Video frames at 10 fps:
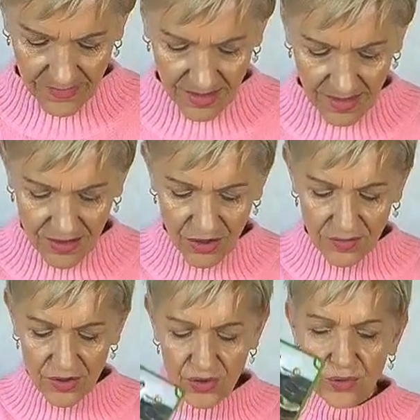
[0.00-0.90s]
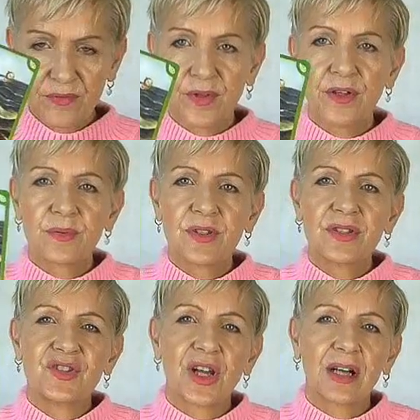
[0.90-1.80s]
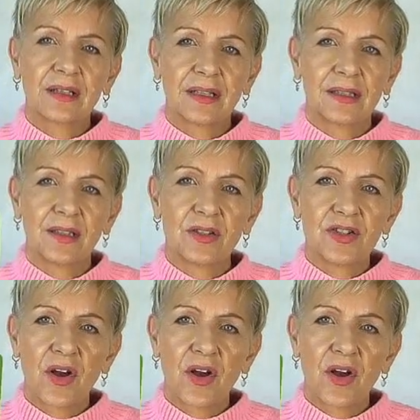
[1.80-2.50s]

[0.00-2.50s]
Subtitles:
And you got the Two of Earth, which is juggling a lot,